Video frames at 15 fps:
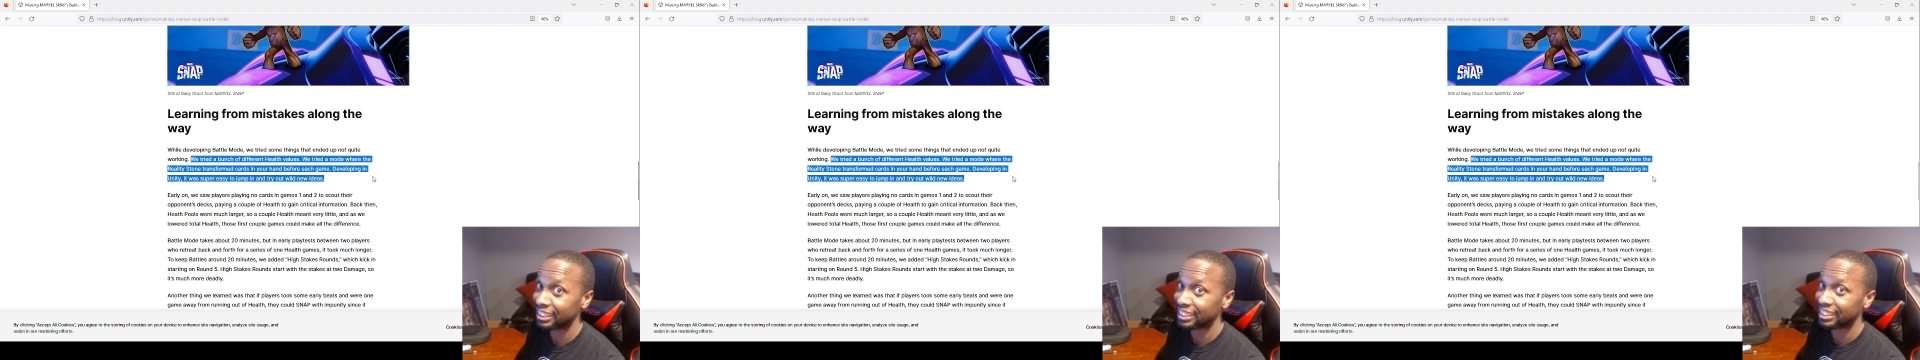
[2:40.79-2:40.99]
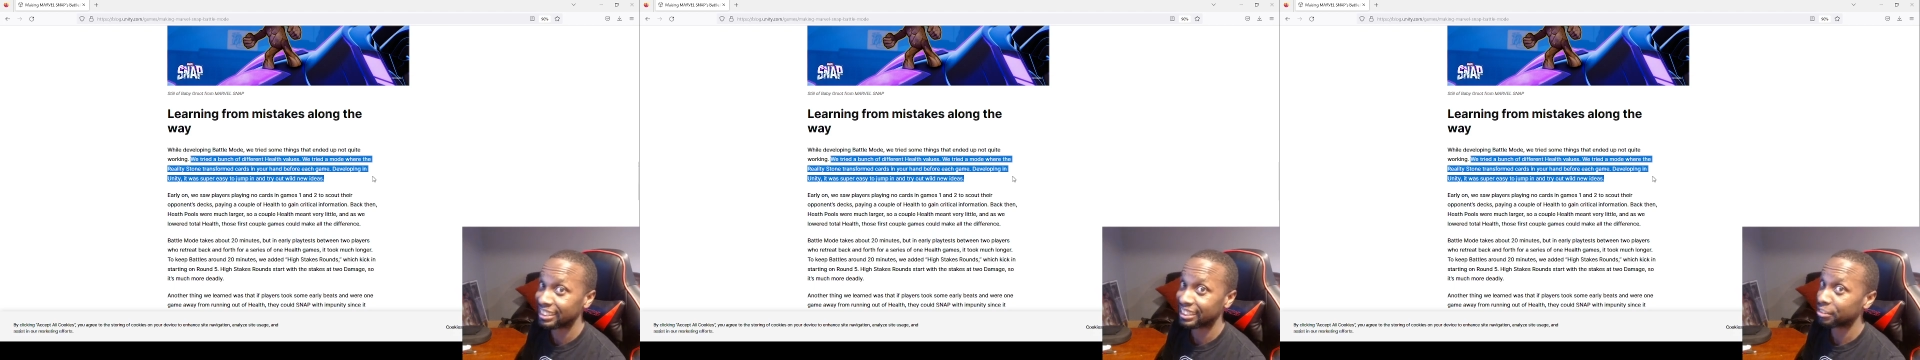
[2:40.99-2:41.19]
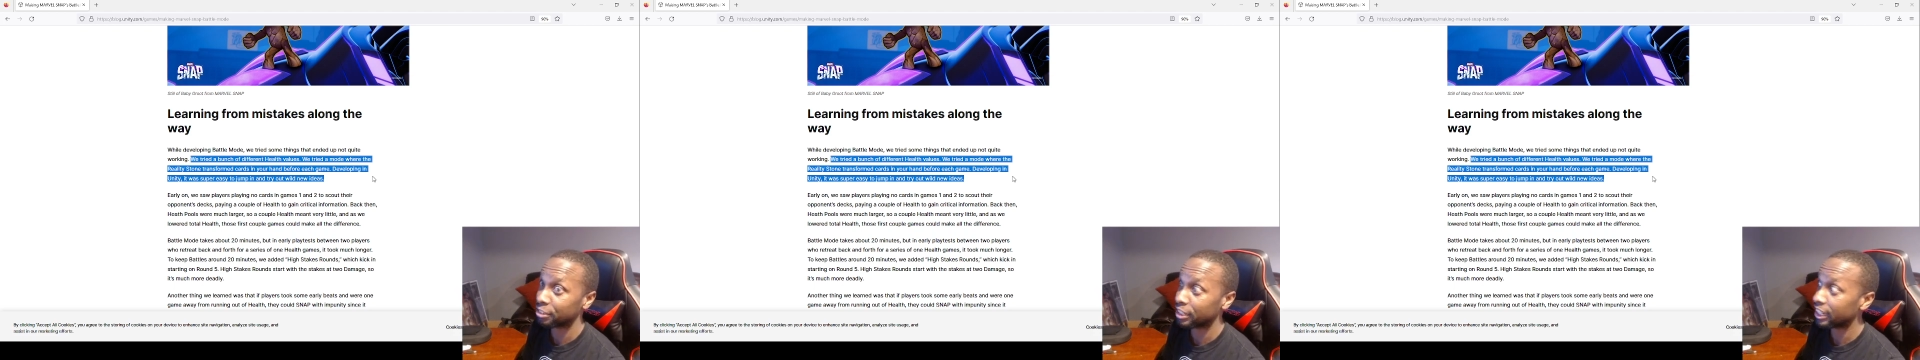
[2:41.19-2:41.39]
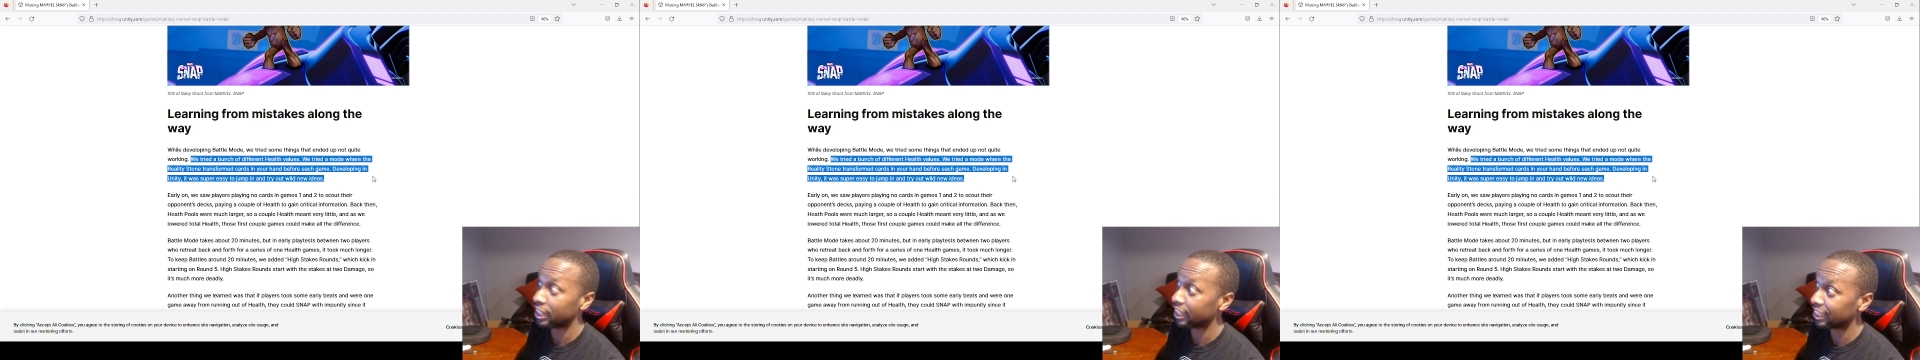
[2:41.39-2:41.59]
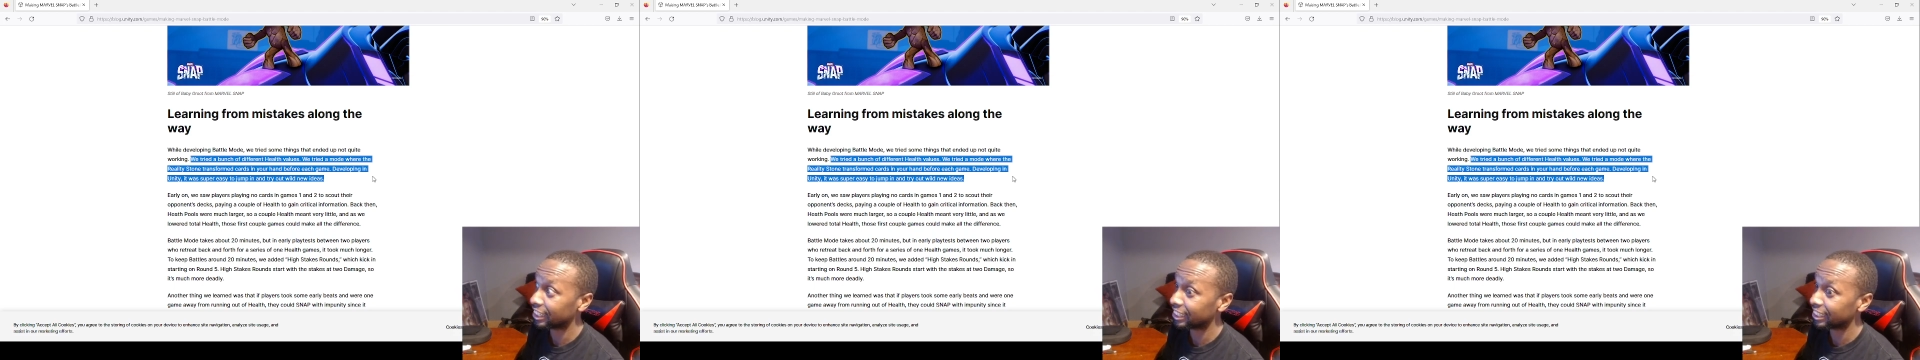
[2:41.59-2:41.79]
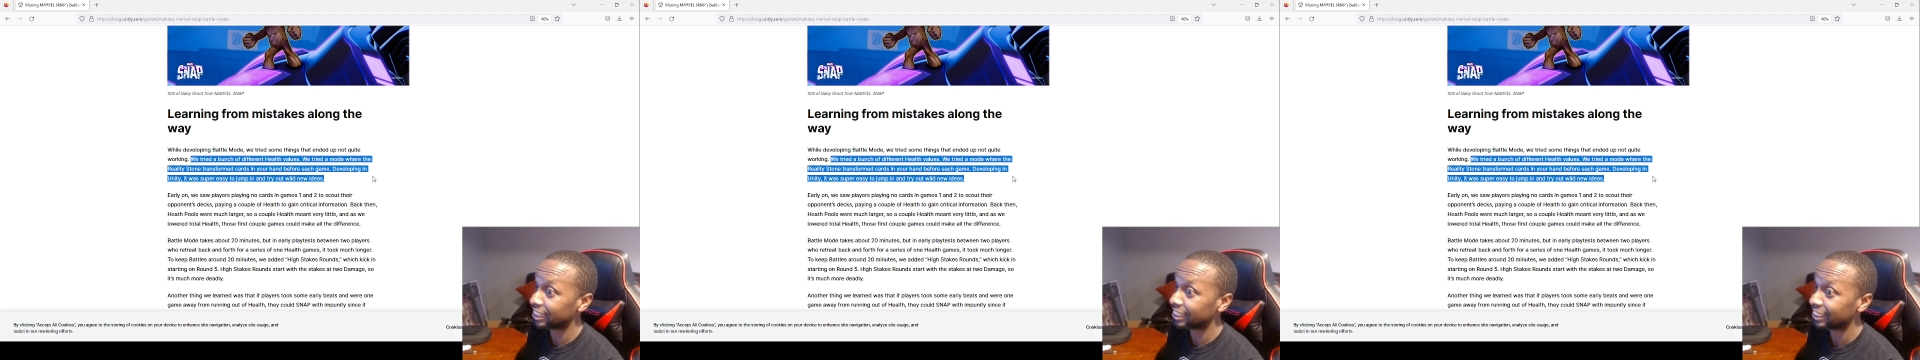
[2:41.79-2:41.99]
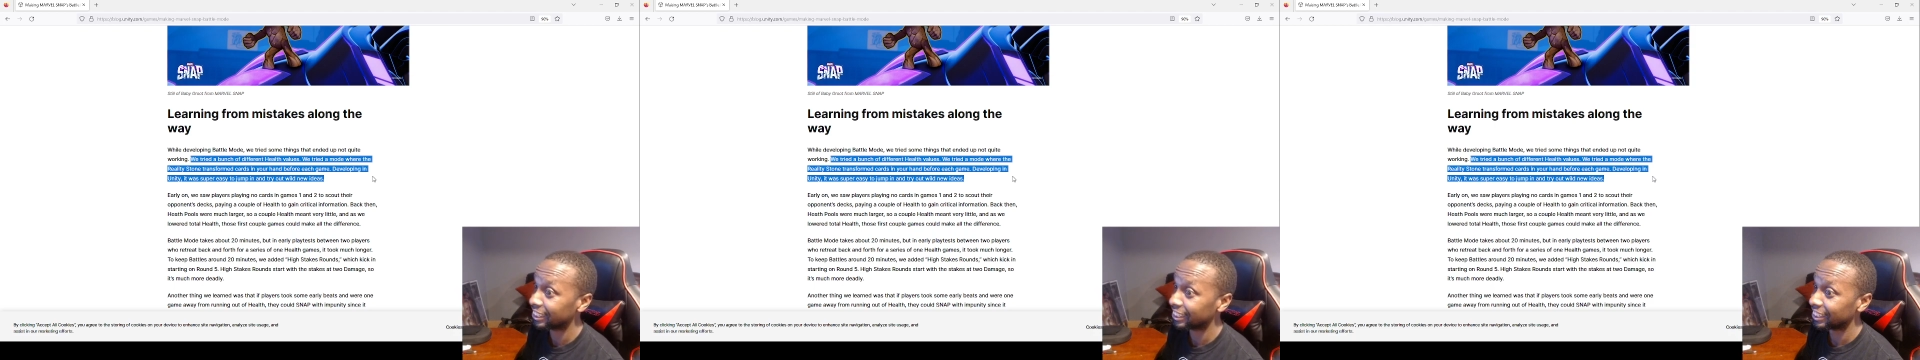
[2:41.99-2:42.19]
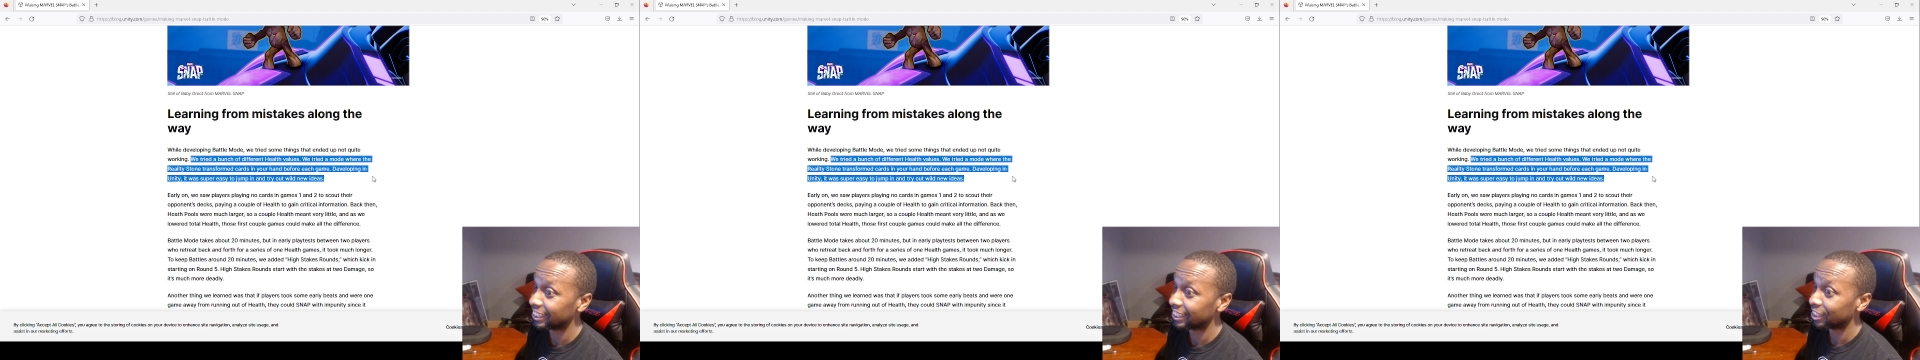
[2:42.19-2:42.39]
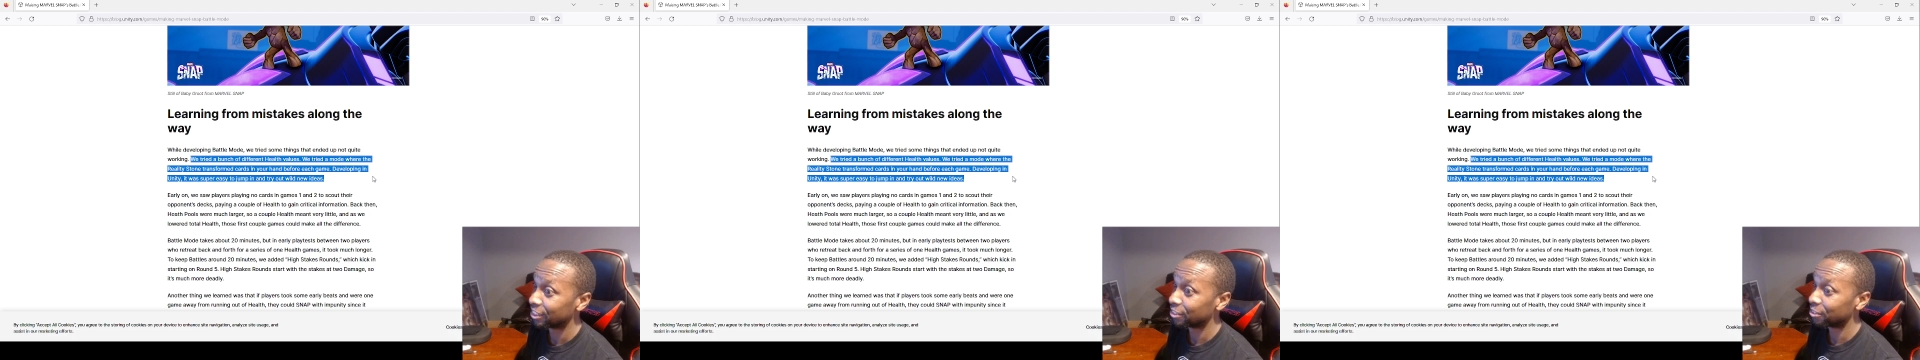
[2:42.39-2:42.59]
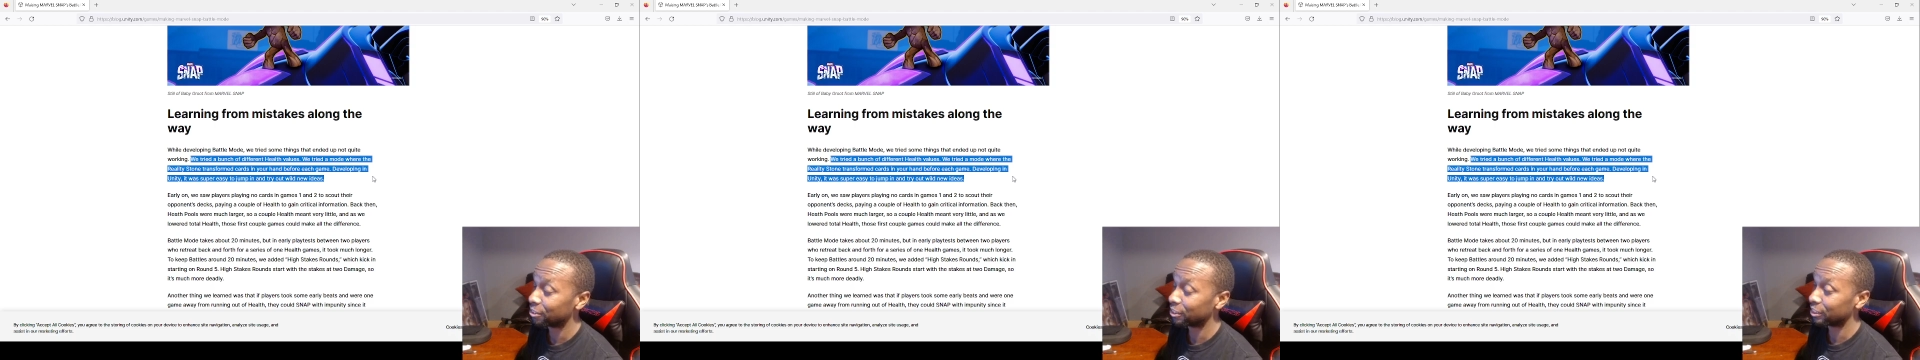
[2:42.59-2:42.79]
Like if you had like,
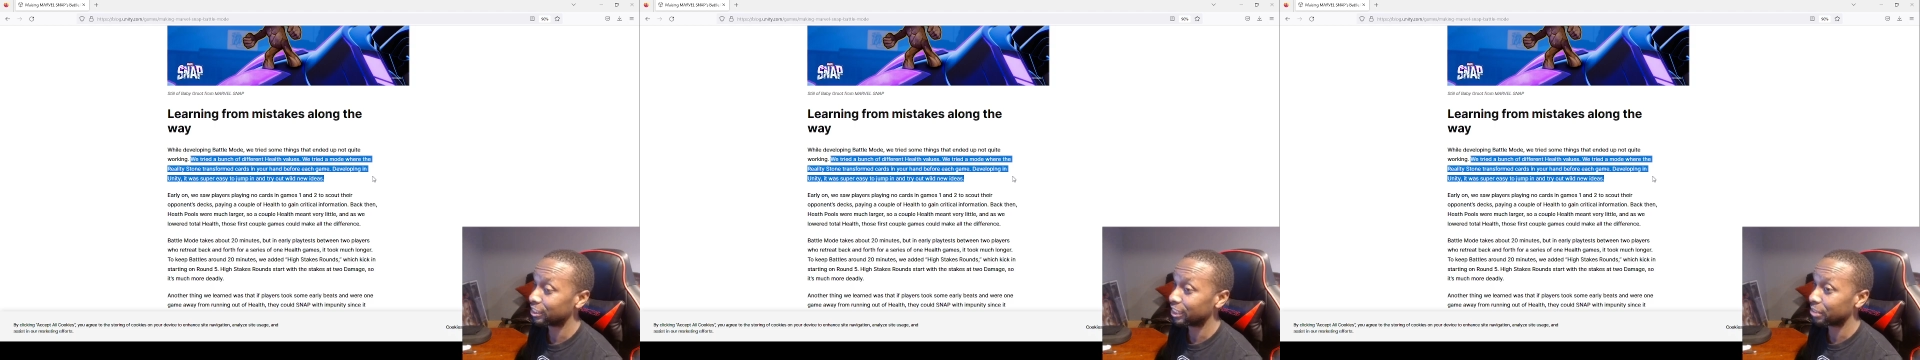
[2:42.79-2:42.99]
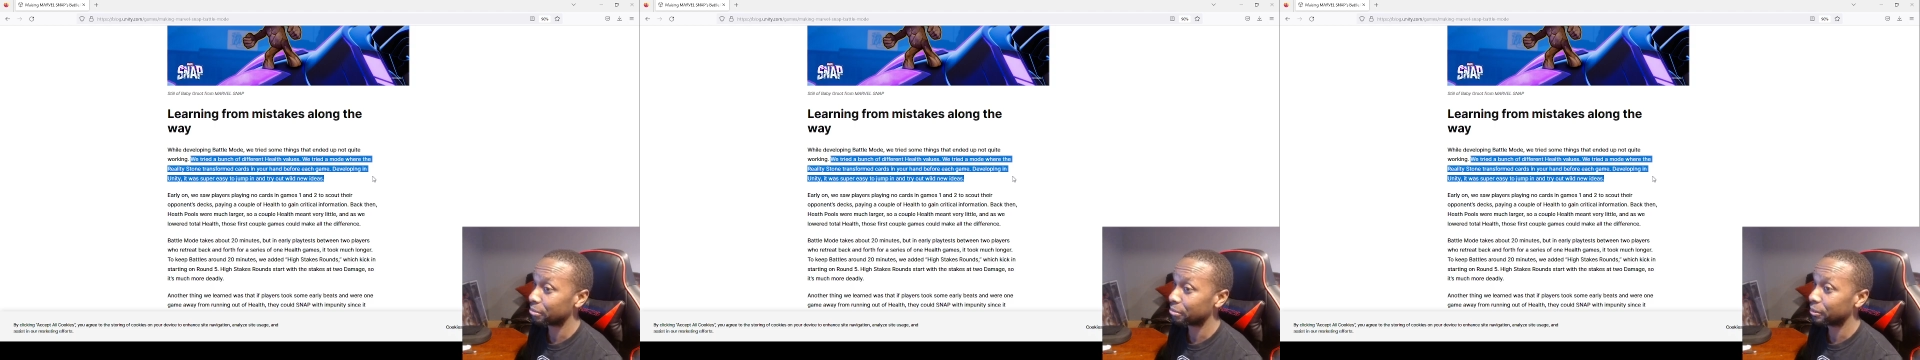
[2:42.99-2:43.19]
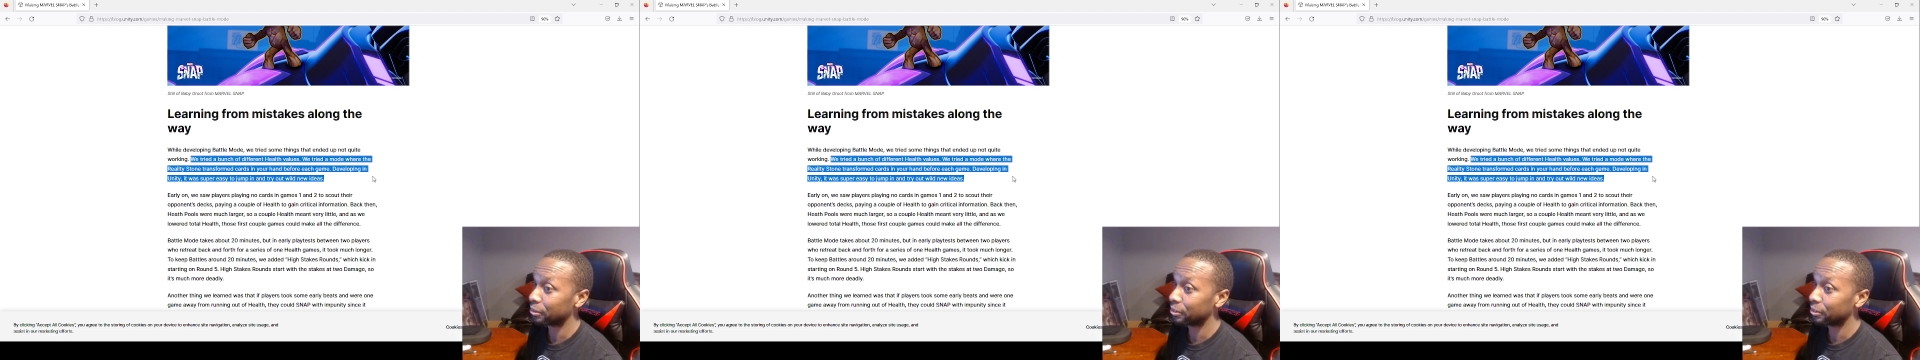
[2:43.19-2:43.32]
for example,